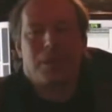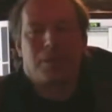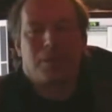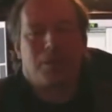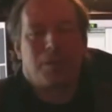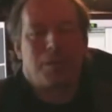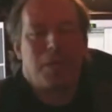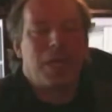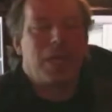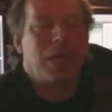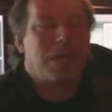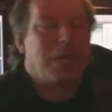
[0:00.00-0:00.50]

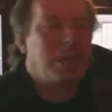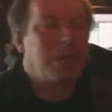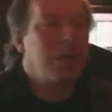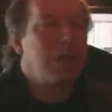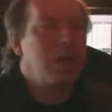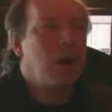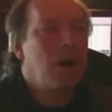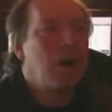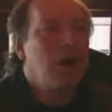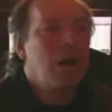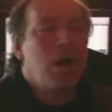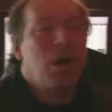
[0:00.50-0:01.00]
think,
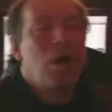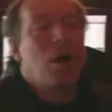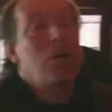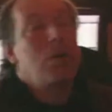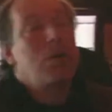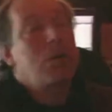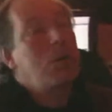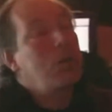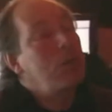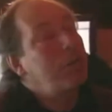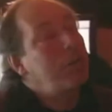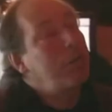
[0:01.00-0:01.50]

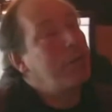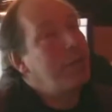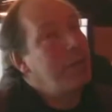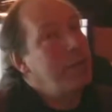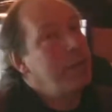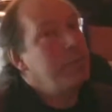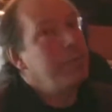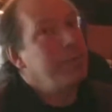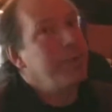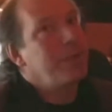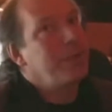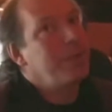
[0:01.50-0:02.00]
good
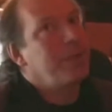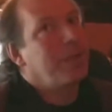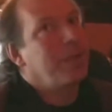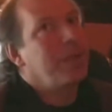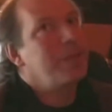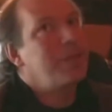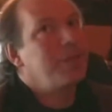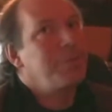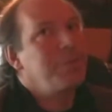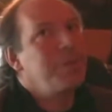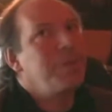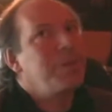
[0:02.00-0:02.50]
film music
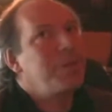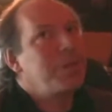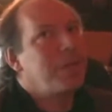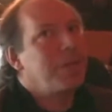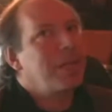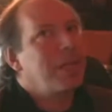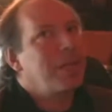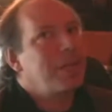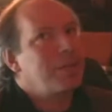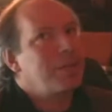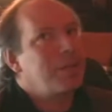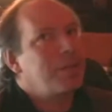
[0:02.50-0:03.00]
is music
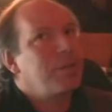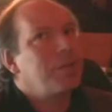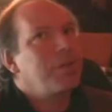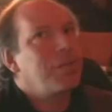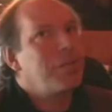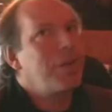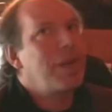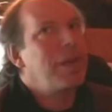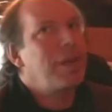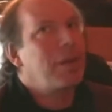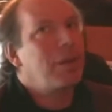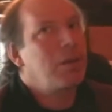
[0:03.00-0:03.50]
that sort of
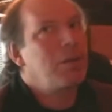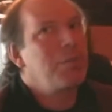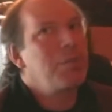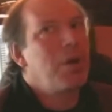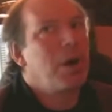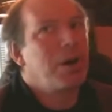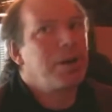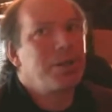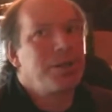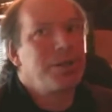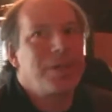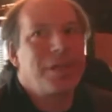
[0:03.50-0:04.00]

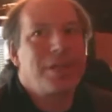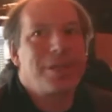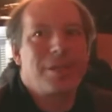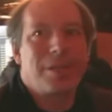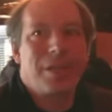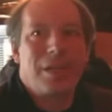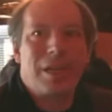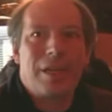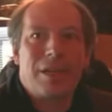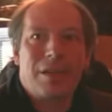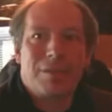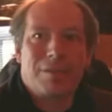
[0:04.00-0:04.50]

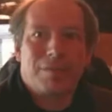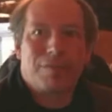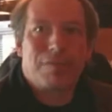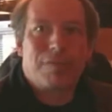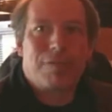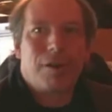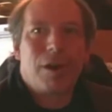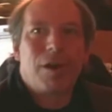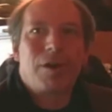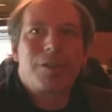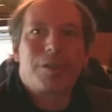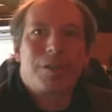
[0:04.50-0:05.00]
homogeneously
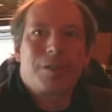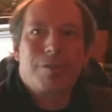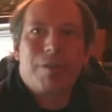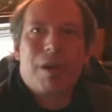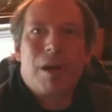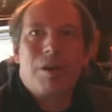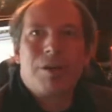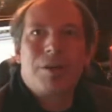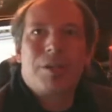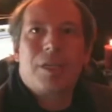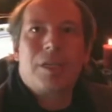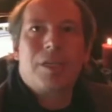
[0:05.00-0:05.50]
floats
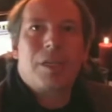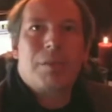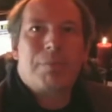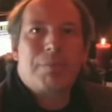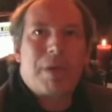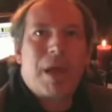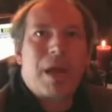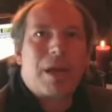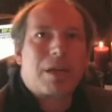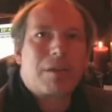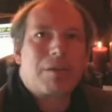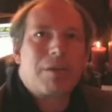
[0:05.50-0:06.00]
around in the
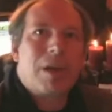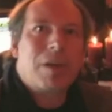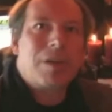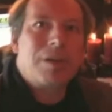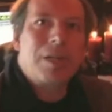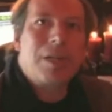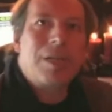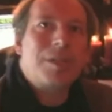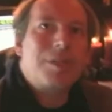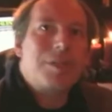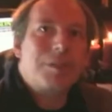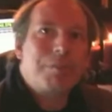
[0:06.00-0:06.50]
background
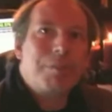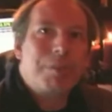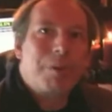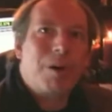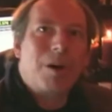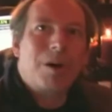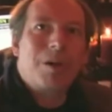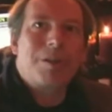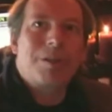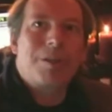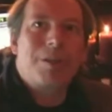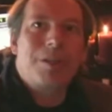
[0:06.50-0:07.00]
and
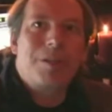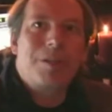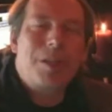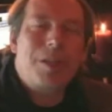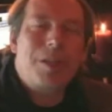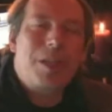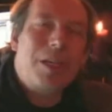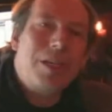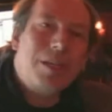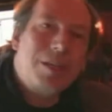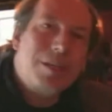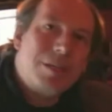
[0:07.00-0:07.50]
supports the
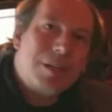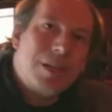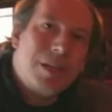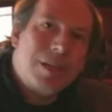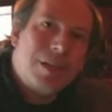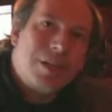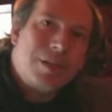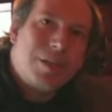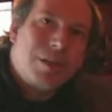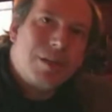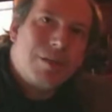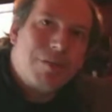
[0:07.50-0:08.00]
scenes in
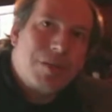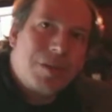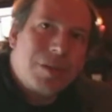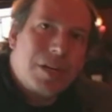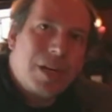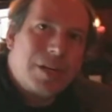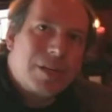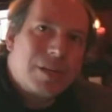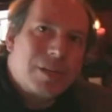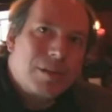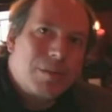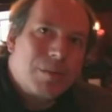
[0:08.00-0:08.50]
a sort of a
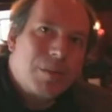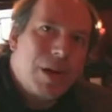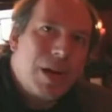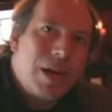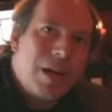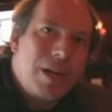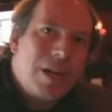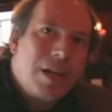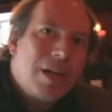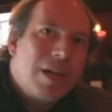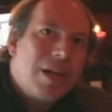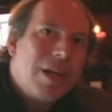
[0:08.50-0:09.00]
gentle
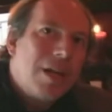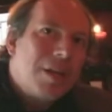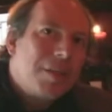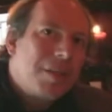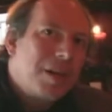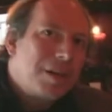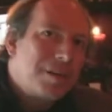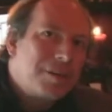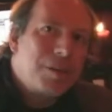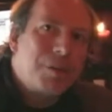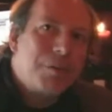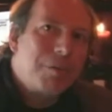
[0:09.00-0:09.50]
way.
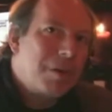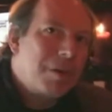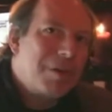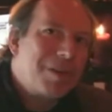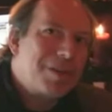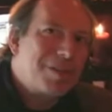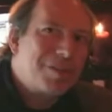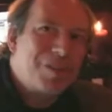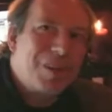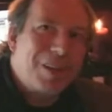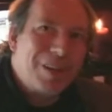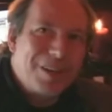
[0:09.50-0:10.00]
That's not what I
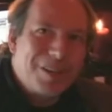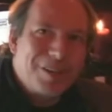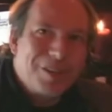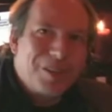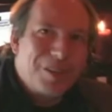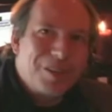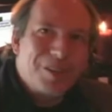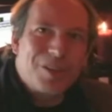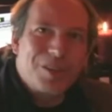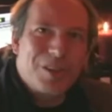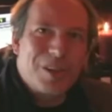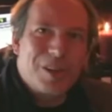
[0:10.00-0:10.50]
was trying to do
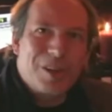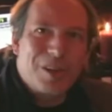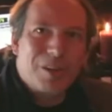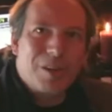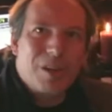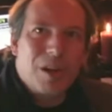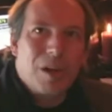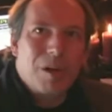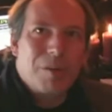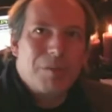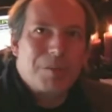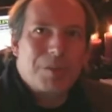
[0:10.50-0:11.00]
on Sherlock
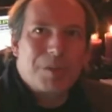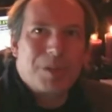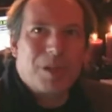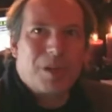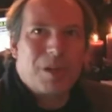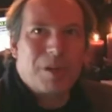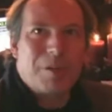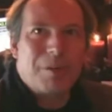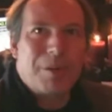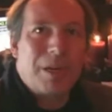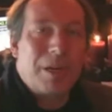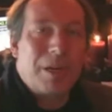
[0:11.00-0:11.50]
Holmes.
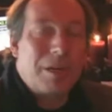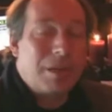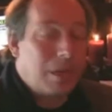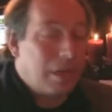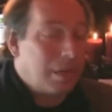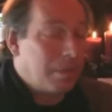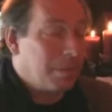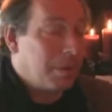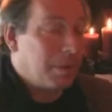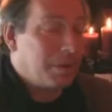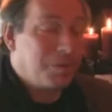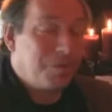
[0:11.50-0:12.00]

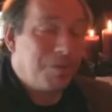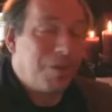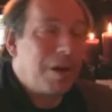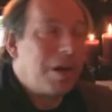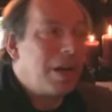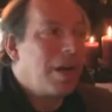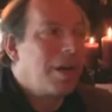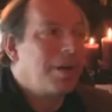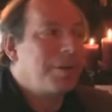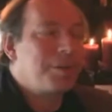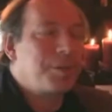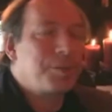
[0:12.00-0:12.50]
It was very
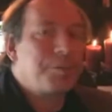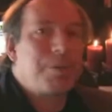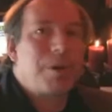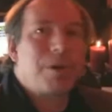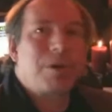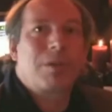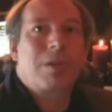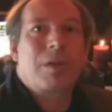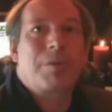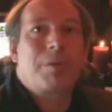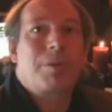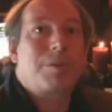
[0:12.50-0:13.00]

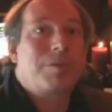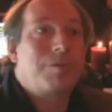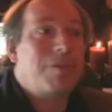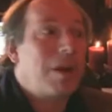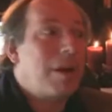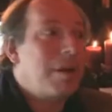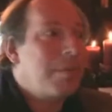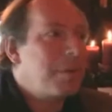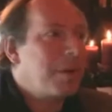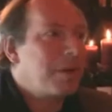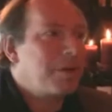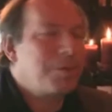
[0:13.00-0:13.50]
outspoken. It was
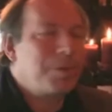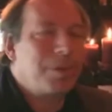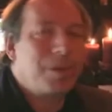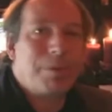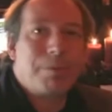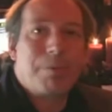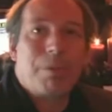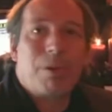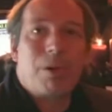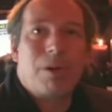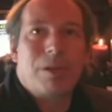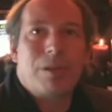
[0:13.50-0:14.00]
very much with
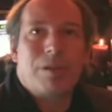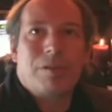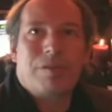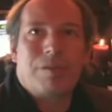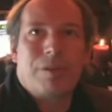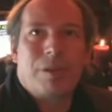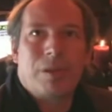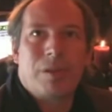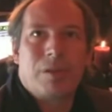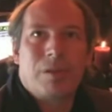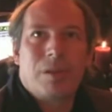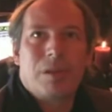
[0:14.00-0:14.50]
a point of
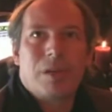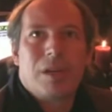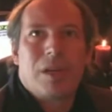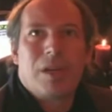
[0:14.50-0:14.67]
view.